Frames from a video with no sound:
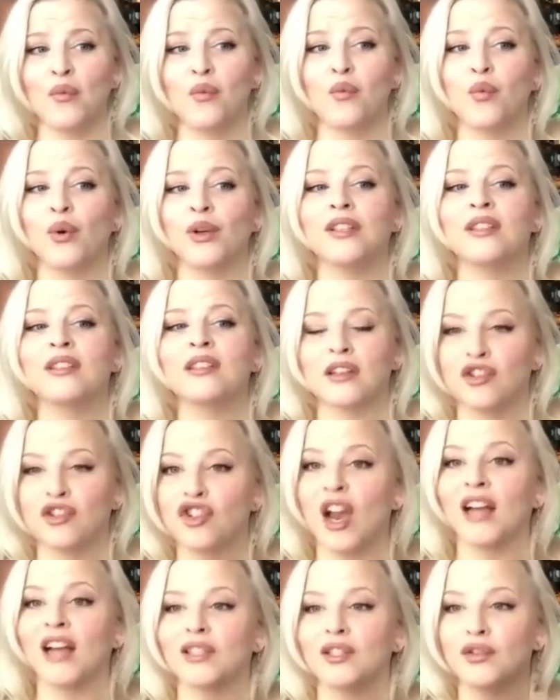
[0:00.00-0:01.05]
would
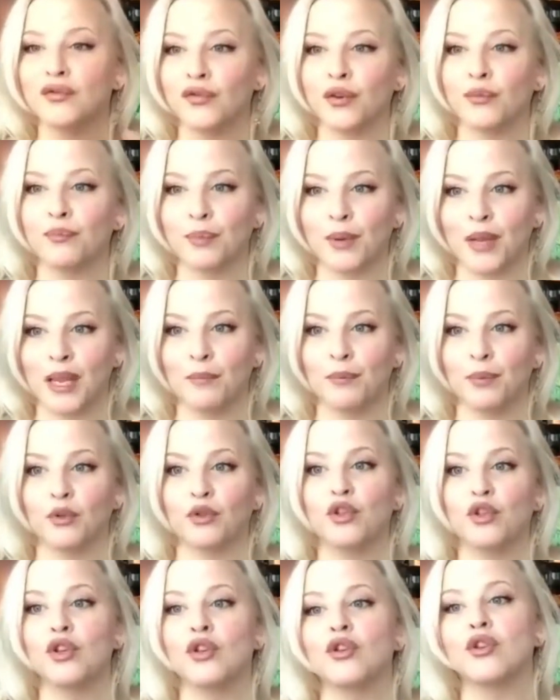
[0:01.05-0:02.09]
suggest for people
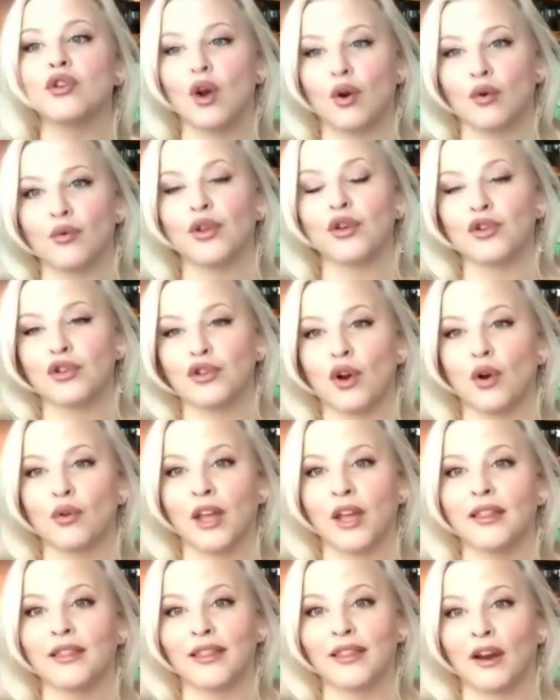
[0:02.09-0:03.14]
to know the show
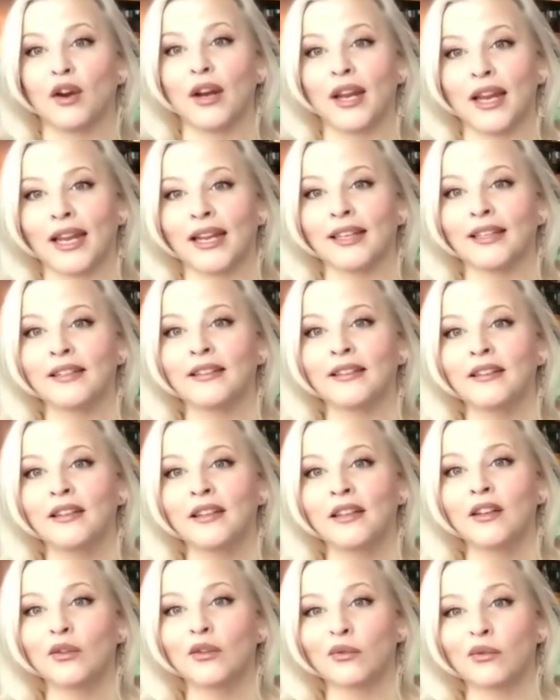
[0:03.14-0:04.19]
that they're in
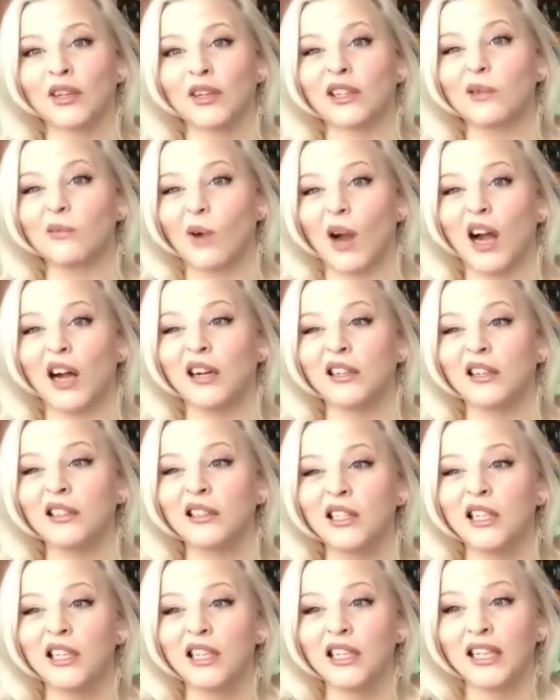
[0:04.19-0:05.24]
really well.
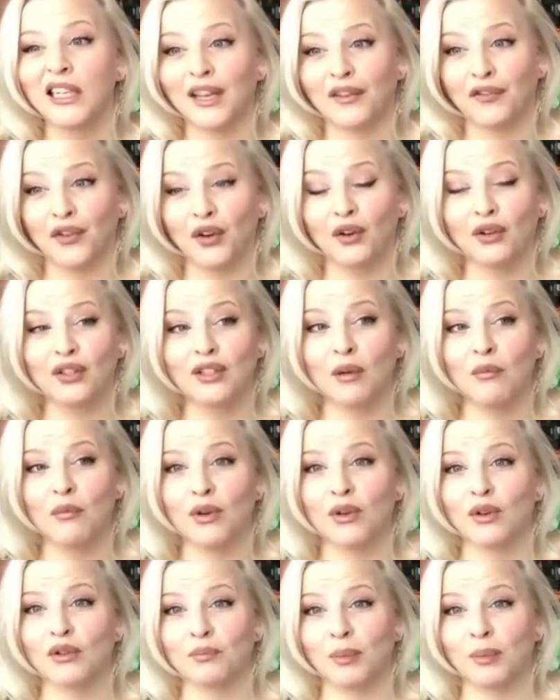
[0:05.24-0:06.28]
If you're
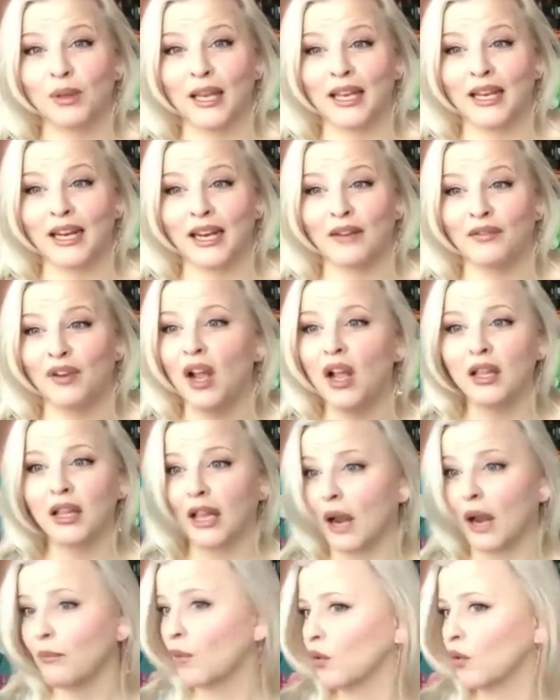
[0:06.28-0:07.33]
someone who's playing and
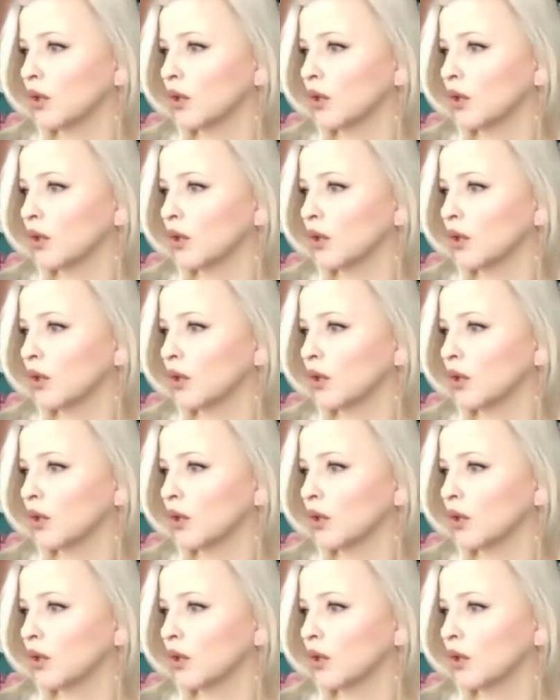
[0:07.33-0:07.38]
I'm